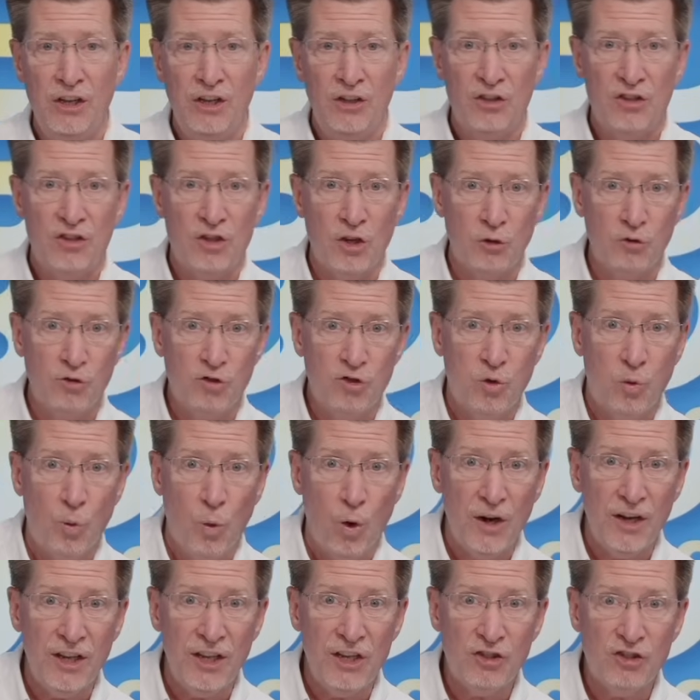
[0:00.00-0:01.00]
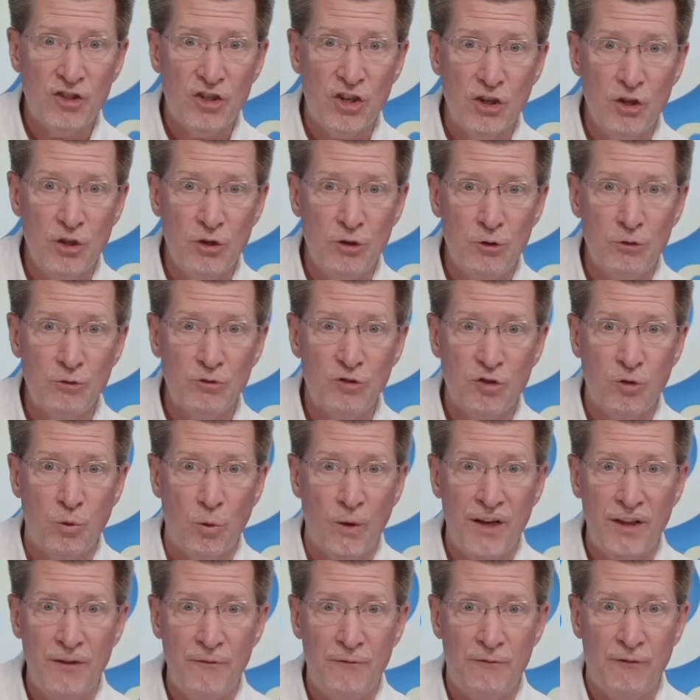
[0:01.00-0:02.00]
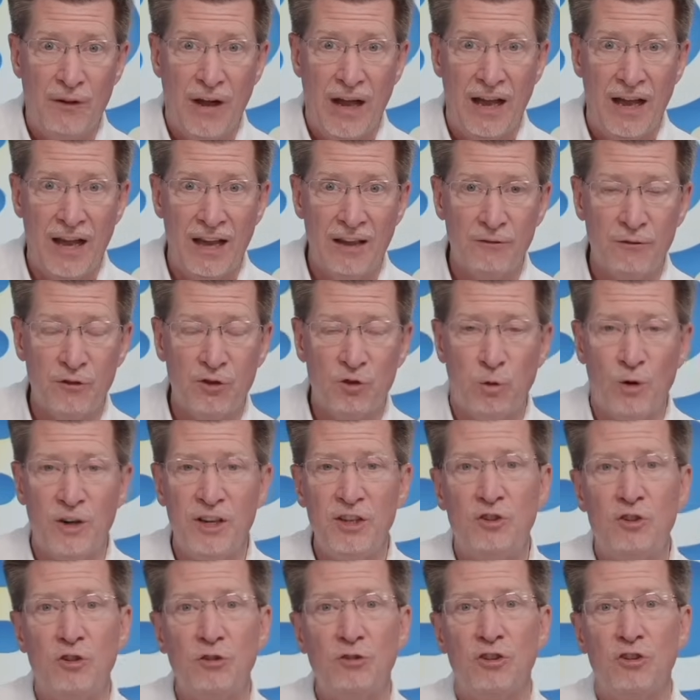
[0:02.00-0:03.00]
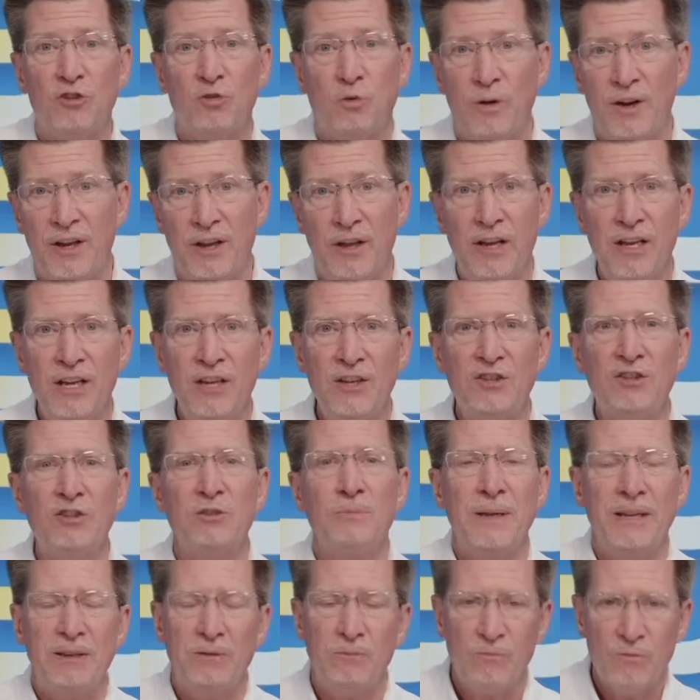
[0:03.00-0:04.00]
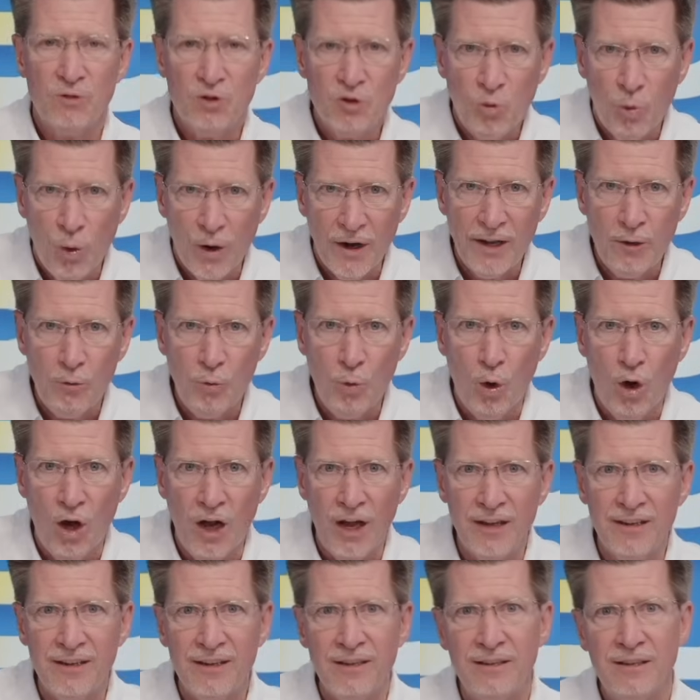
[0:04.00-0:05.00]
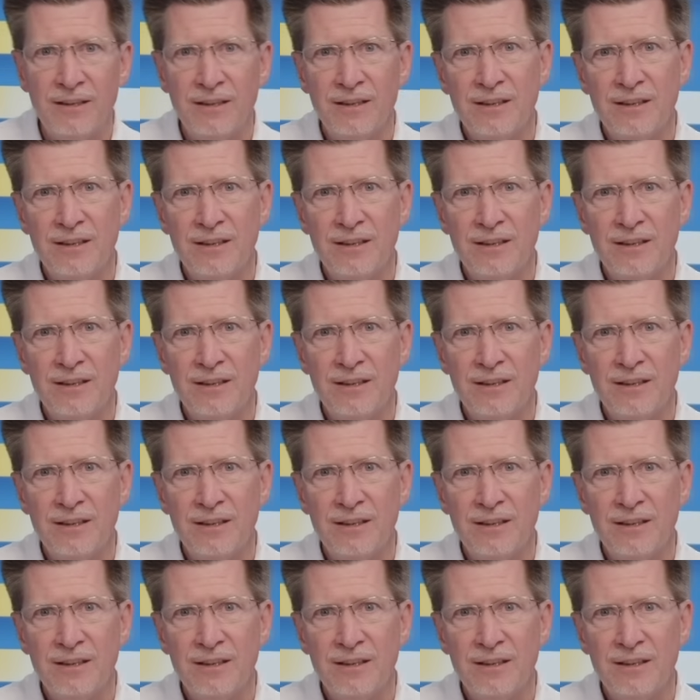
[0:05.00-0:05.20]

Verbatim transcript: So 22, 25, 22 to 20, excuse me, 21,